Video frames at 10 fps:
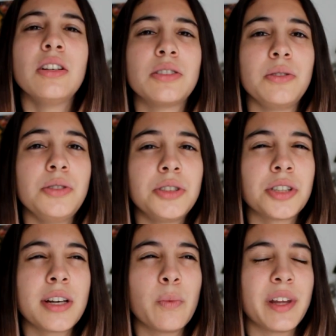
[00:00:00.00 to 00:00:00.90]
So
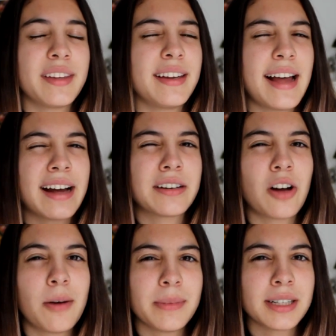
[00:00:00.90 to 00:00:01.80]
usually within
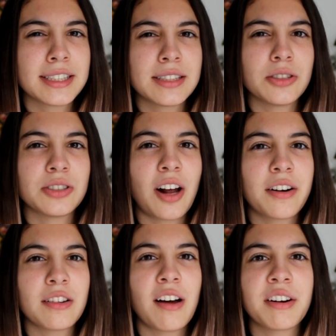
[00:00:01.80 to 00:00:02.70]
economics, there's not
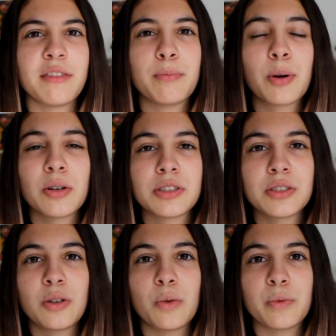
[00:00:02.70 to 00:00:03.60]
a lot of
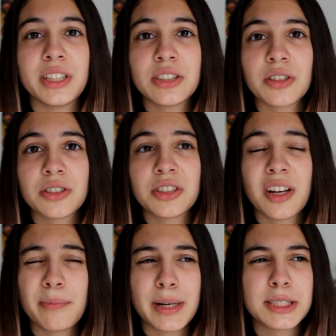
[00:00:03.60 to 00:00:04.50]
personal research
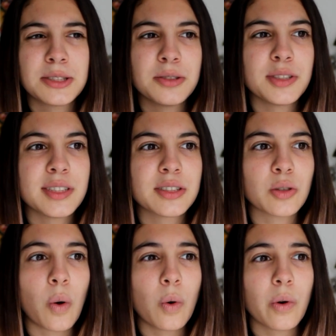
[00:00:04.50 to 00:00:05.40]
done by
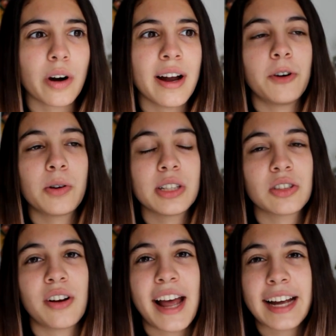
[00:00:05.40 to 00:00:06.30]
students or
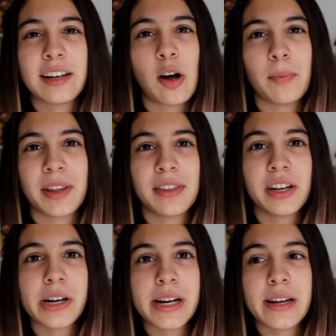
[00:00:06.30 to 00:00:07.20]
focus on economic
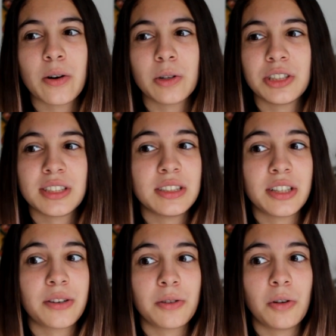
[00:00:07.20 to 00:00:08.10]
theory or just
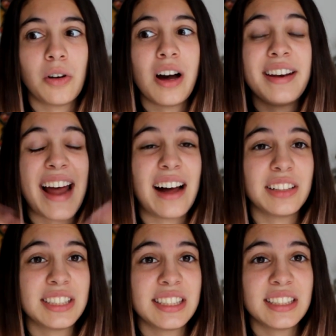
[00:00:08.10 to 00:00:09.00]
general
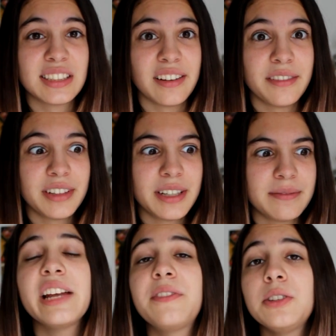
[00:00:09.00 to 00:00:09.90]
analysis of
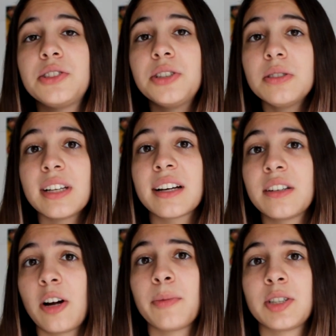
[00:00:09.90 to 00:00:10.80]
it. If you choose
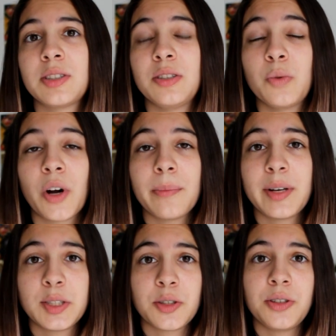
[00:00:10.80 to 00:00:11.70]
economics, you want to
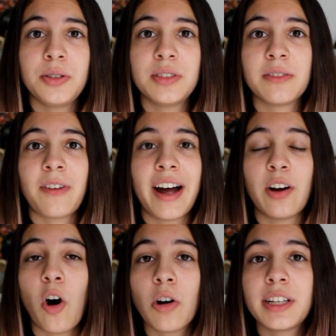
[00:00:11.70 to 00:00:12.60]
make sure you define
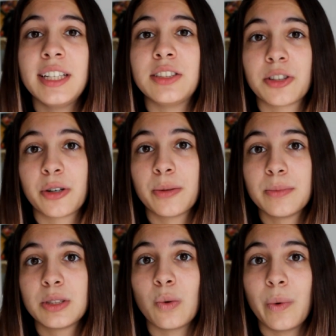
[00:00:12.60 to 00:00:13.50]
all key
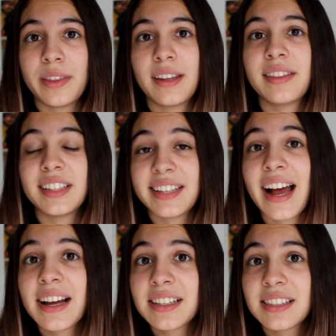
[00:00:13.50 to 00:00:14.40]
terms within the
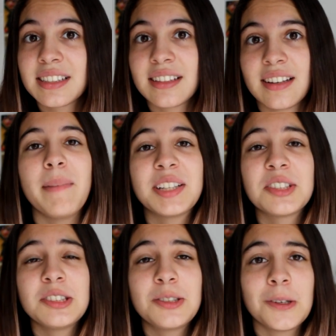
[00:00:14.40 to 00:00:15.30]
text. Make
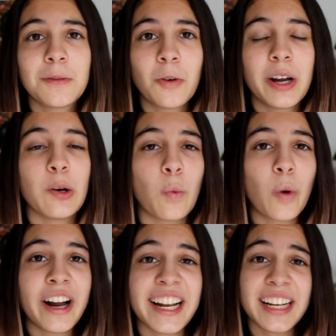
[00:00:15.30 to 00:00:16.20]
sure to avoid
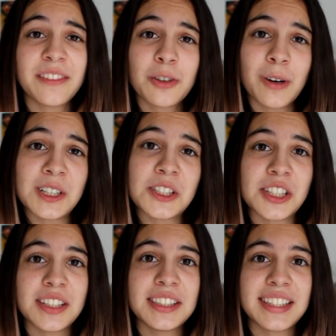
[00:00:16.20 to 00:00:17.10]
what-if
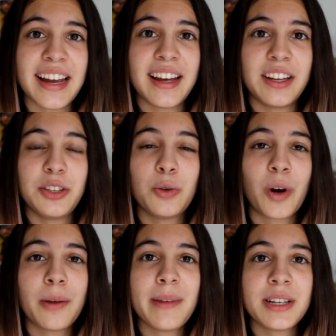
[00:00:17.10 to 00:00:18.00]
questions, and you
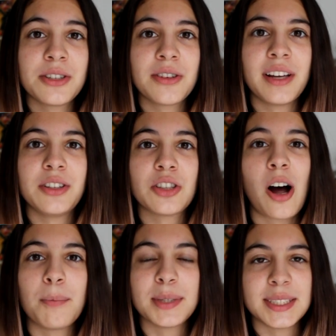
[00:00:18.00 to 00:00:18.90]
want to make sure that your
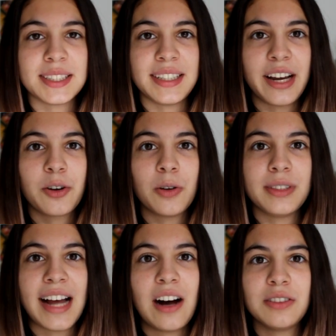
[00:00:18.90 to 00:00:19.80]
topic is narrowed
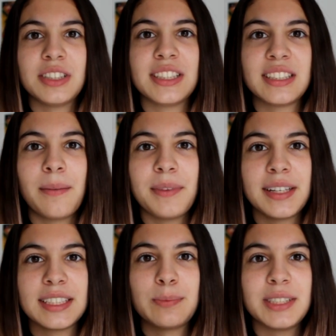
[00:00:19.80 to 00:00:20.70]
down to
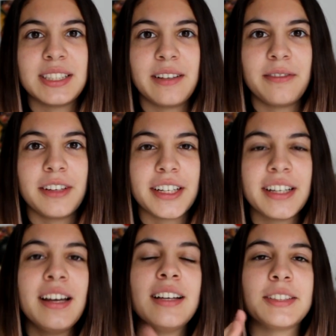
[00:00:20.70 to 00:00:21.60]
something
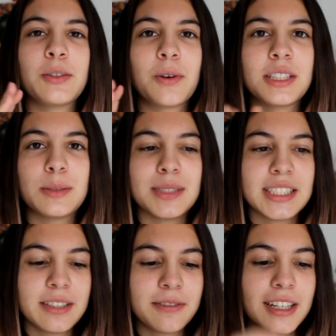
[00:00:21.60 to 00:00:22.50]
specific. So you want a
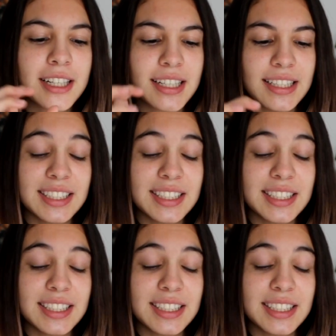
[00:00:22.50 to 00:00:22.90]
specific and